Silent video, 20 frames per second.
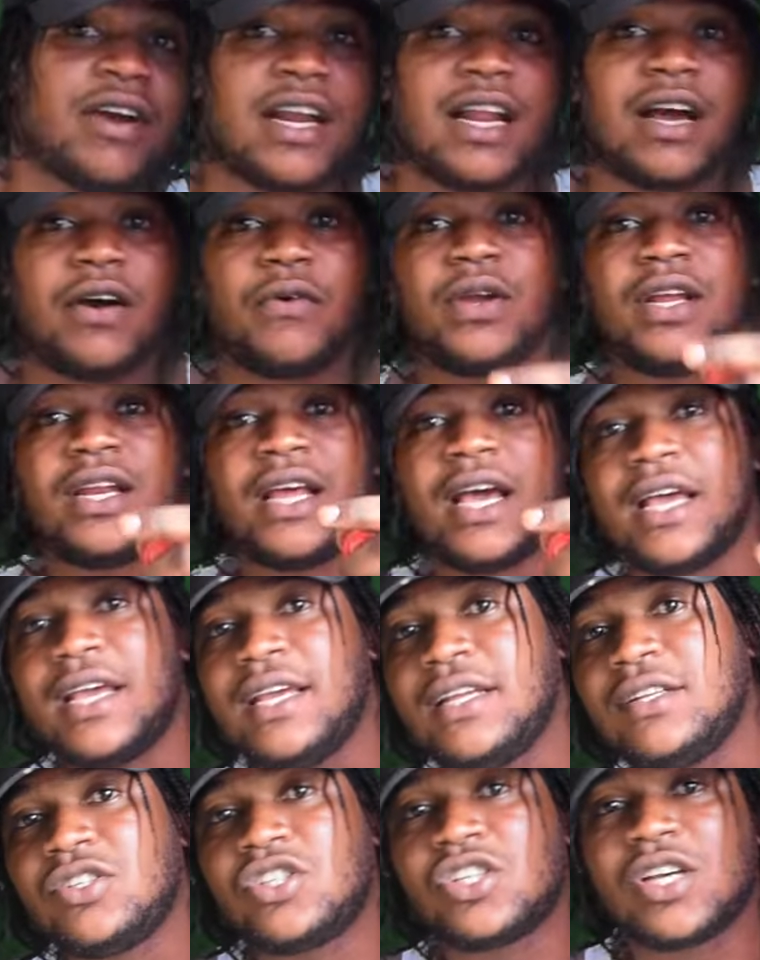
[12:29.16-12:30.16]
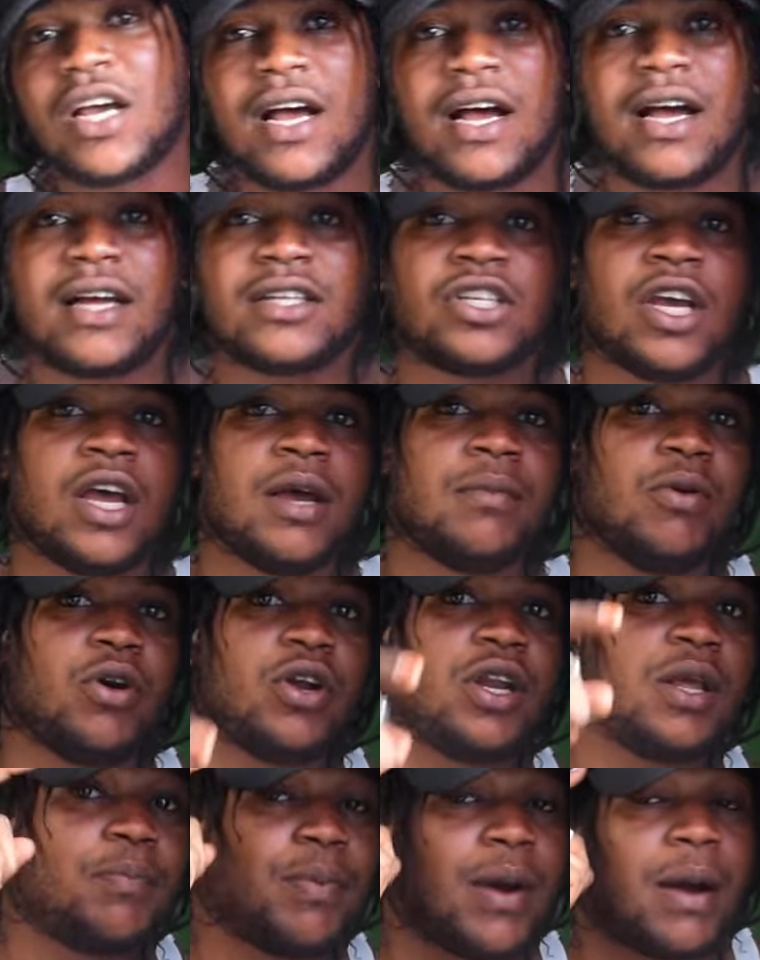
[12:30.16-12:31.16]
and we with in charge.
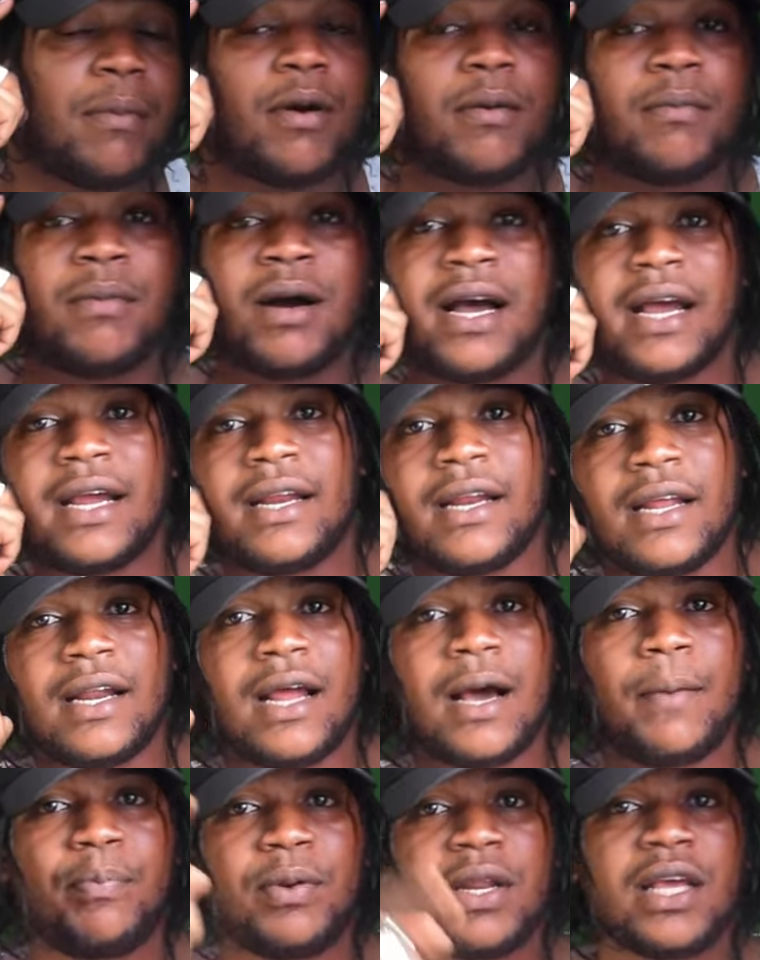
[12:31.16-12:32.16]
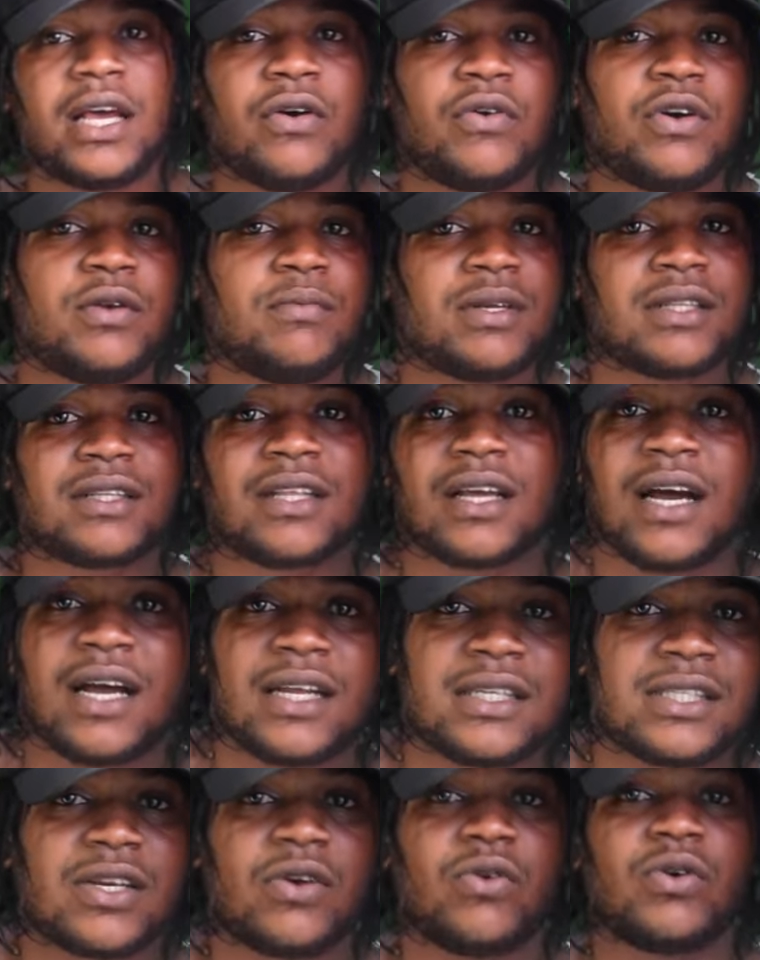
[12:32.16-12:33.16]
Money pa my mind and I play with my
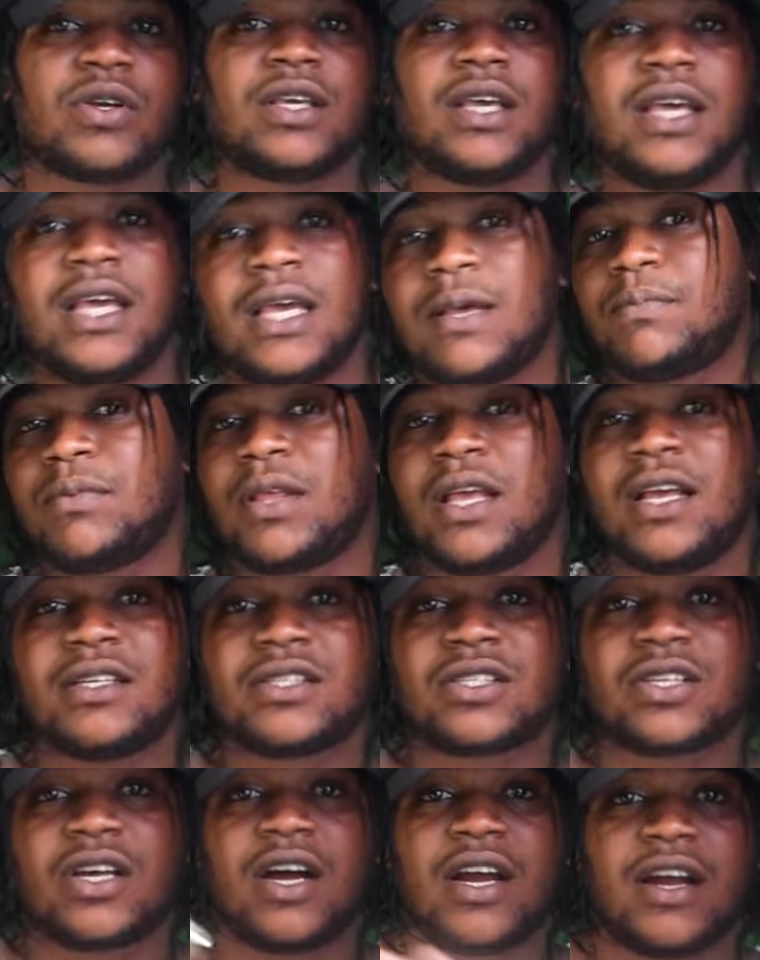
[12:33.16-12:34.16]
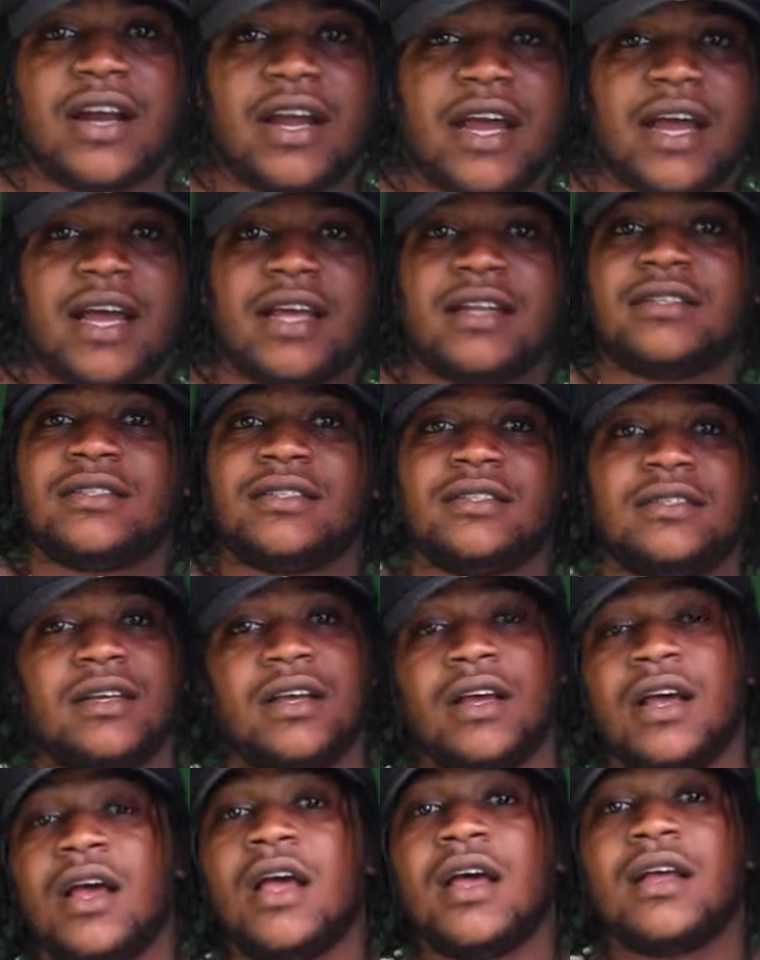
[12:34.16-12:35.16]
thoughts so we keep things current.
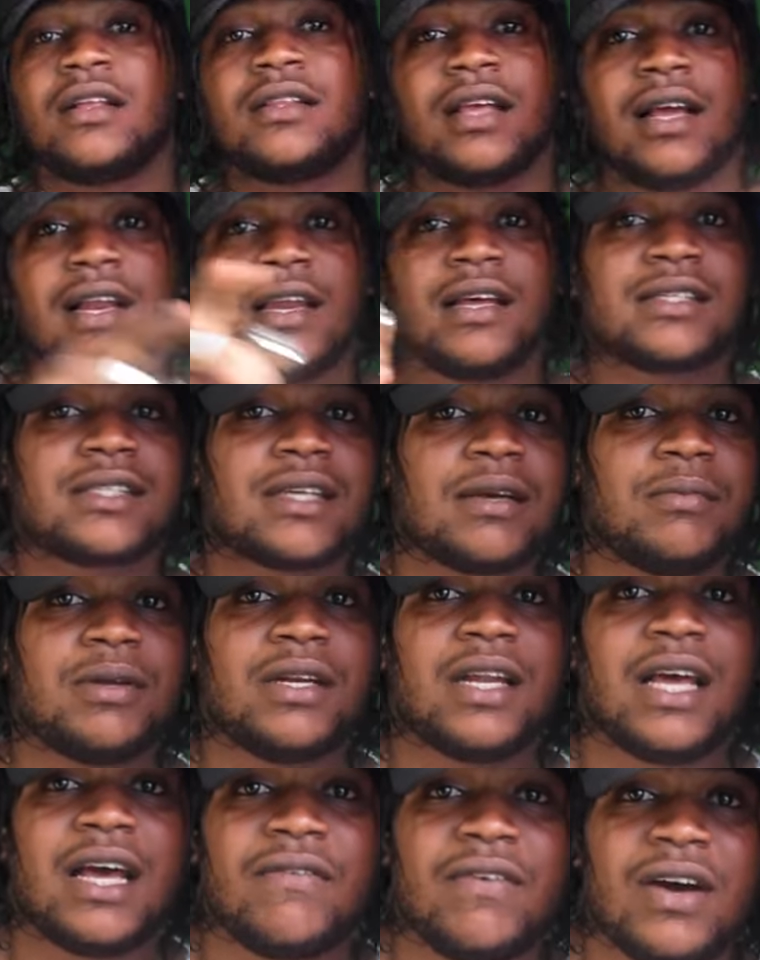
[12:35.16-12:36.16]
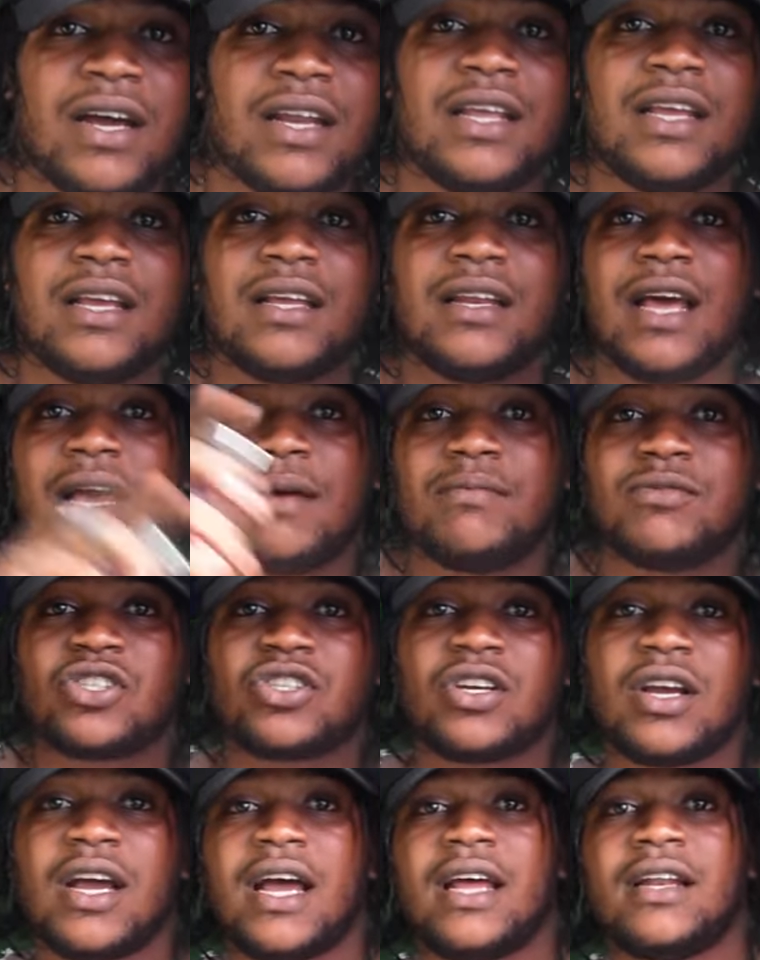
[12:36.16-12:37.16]
Tell us I never need them
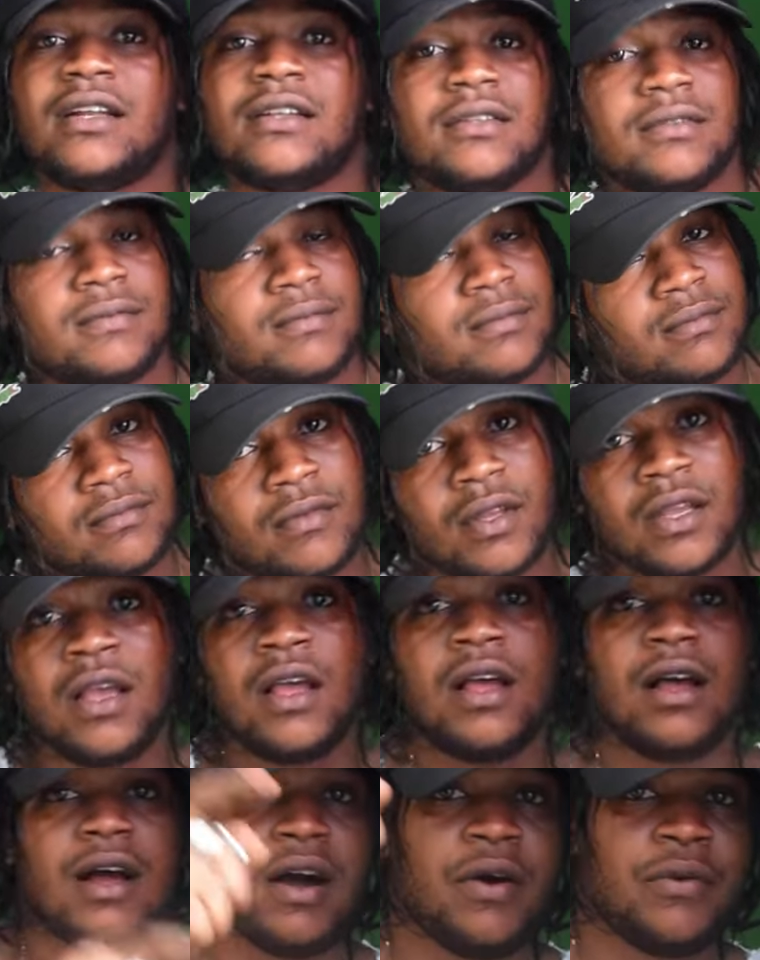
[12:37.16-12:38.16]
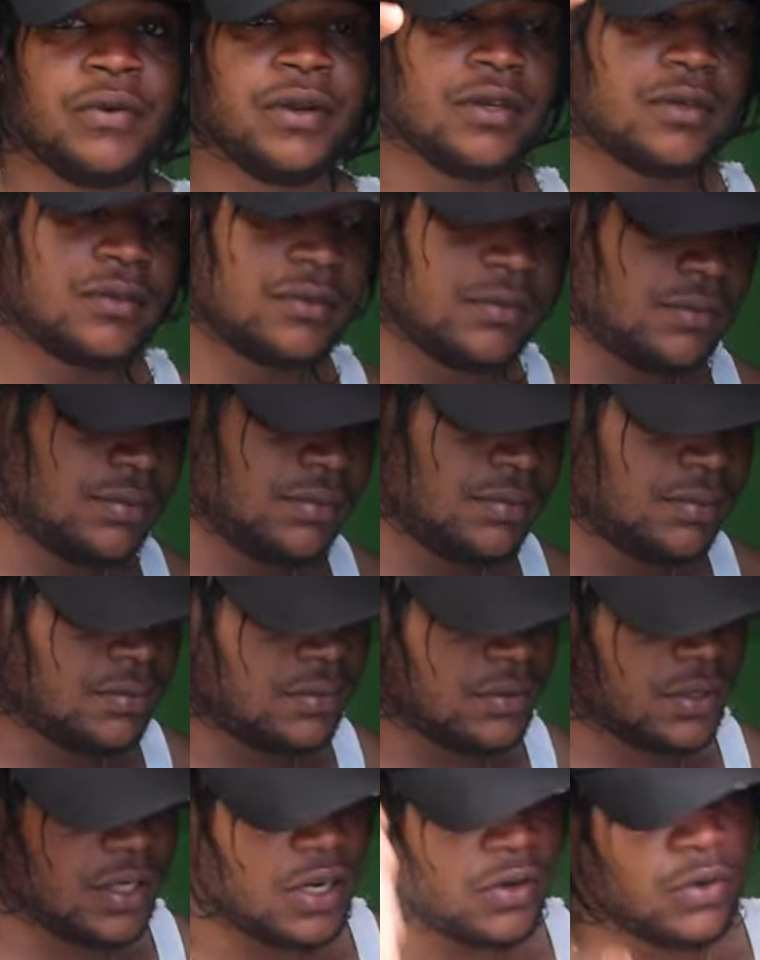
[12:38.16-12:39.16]
strength. And we,
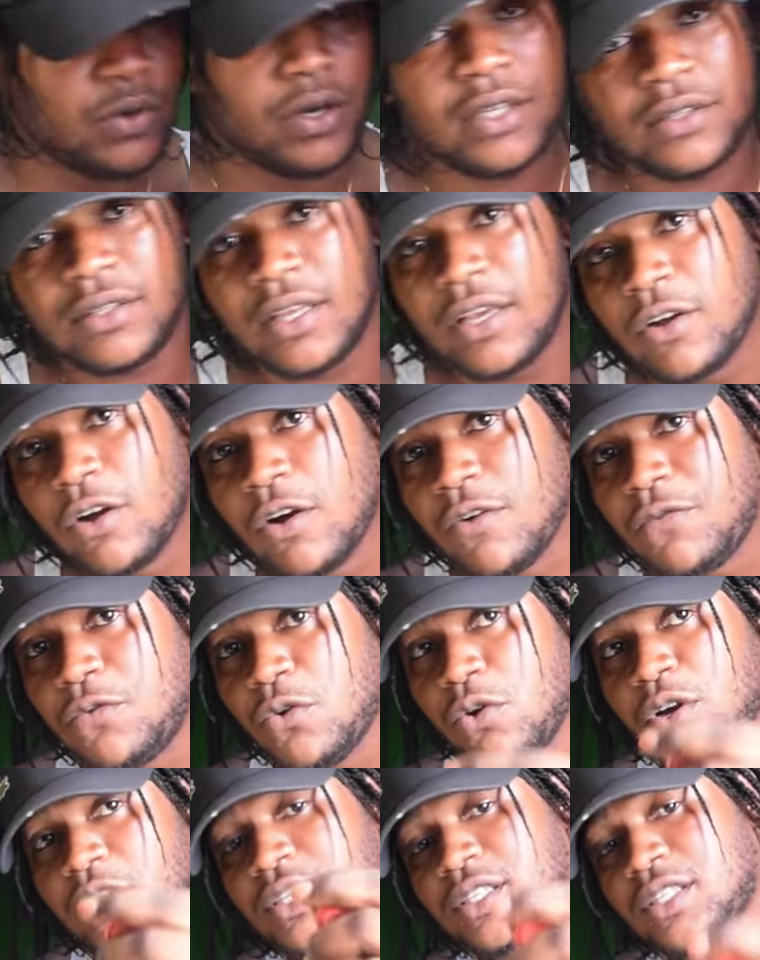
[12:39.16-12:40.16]
you know what go, fully